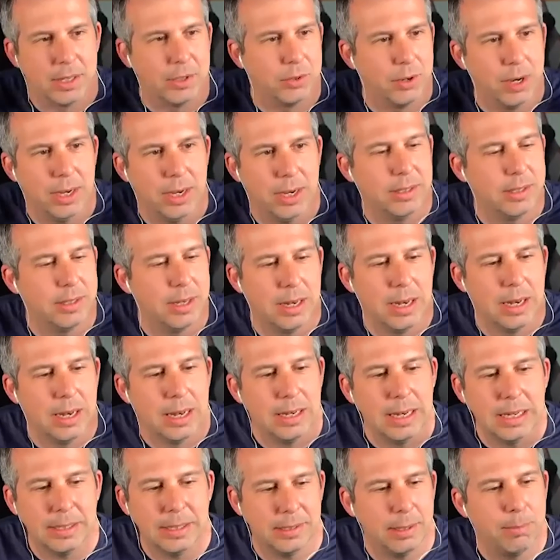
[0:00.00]
right? And
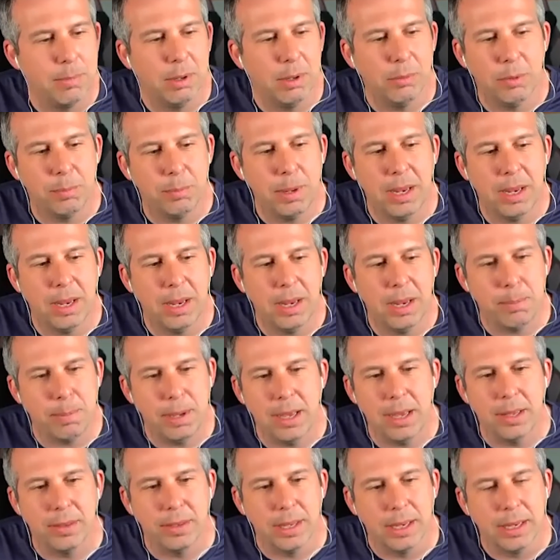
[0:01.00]
that's similar with
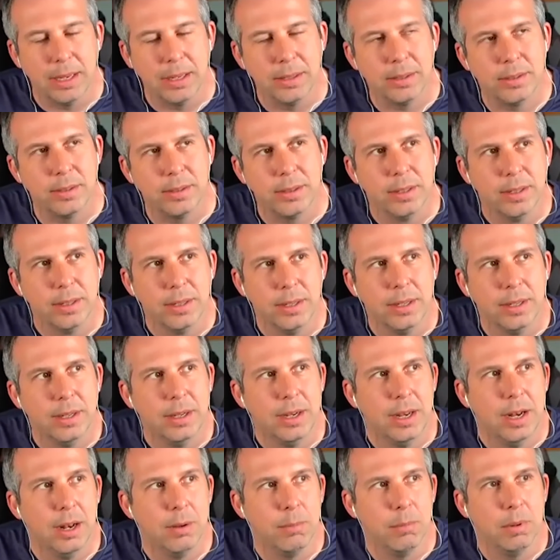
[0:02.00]
PvP, I think, is,
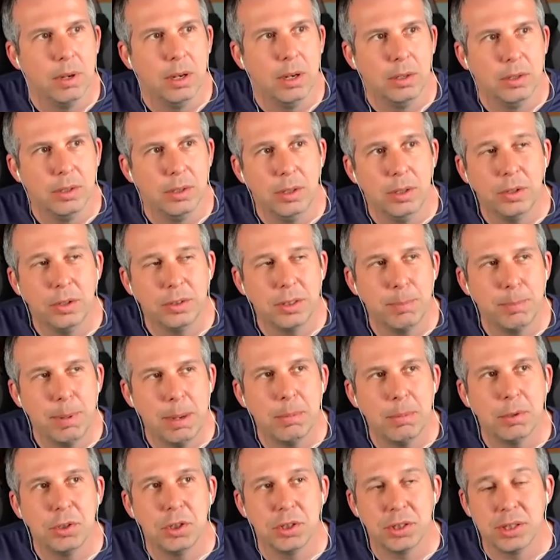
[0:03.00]
lots of
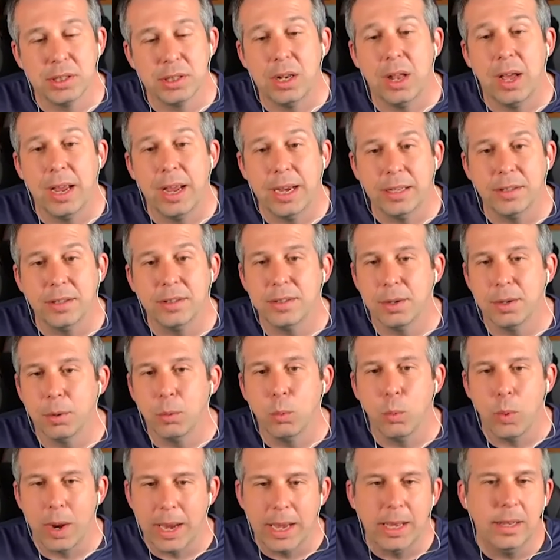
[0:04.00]
people just like to
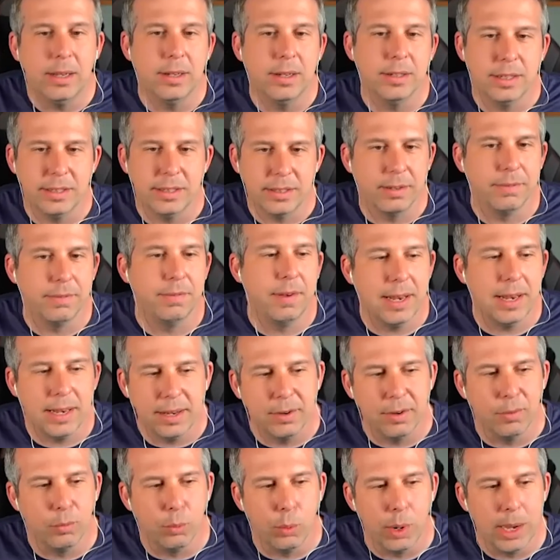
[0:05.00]
win because it's the feeling
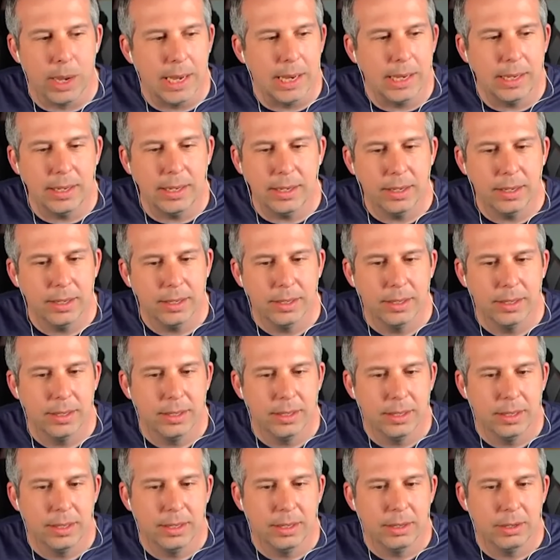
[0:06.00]
of winning
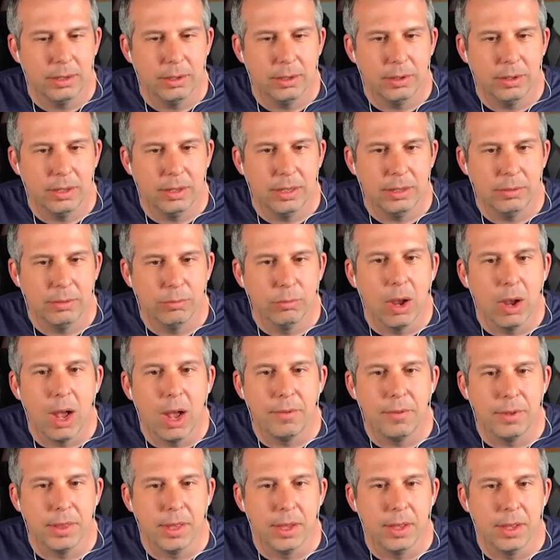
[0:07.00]

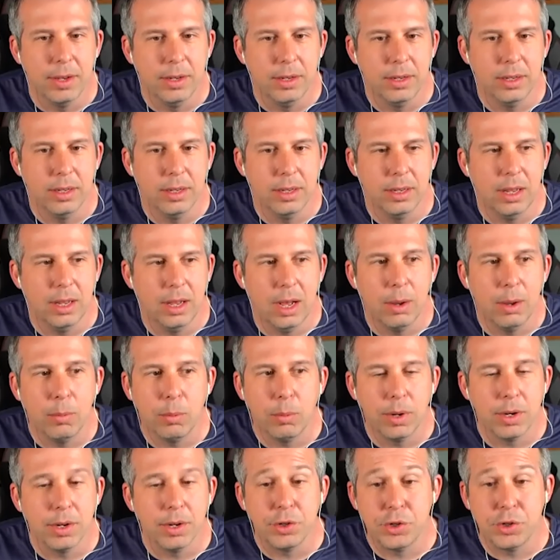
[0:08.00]
rather than I
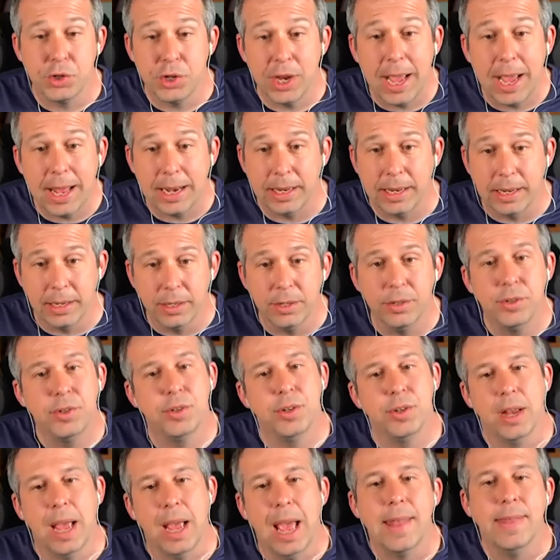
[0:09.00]
want to challenge
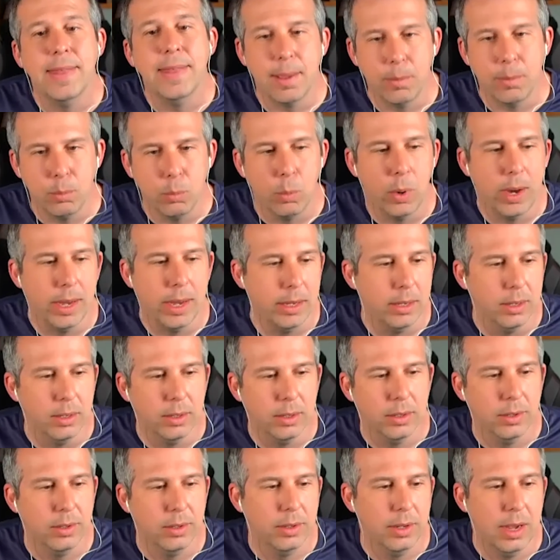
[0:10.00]
and then win.
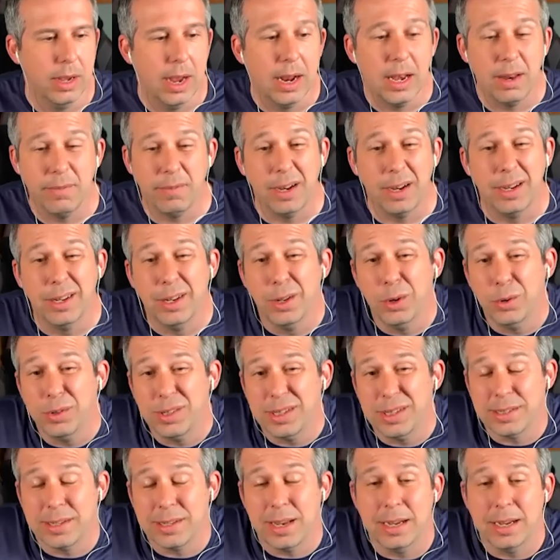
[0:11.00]
And if I lose,
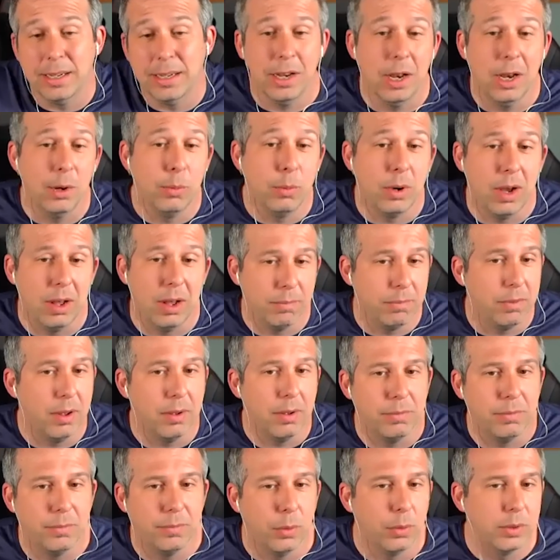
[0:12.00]
it's like, you know what?
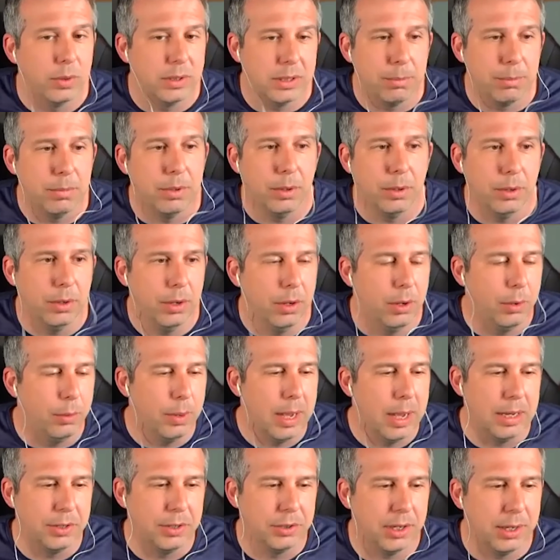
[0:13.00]
I've fought someone who
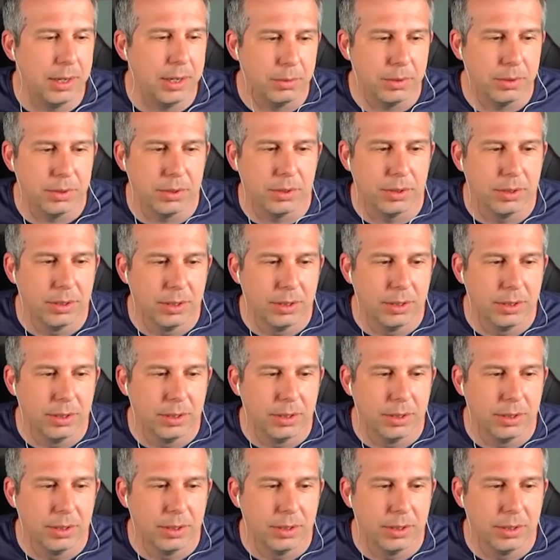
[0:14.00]
actually was